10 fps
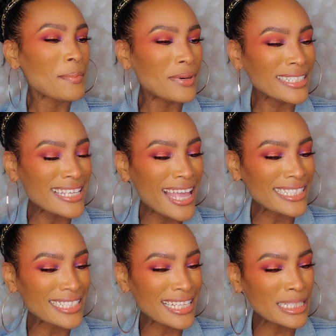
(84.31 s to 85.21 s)
But
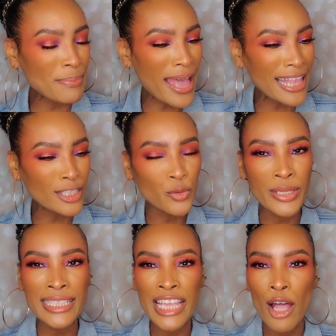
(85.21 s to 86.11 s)
yes, this palette
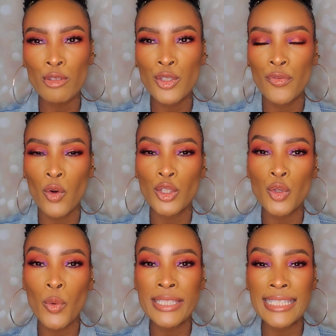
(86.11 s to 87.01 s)
retails for
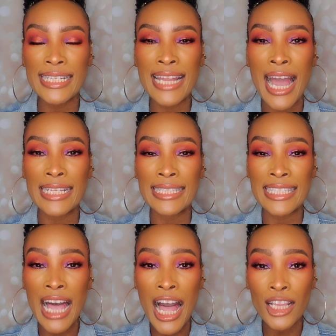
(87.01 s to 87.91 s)

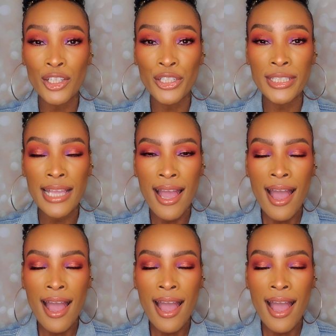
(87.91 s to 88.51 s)
$29.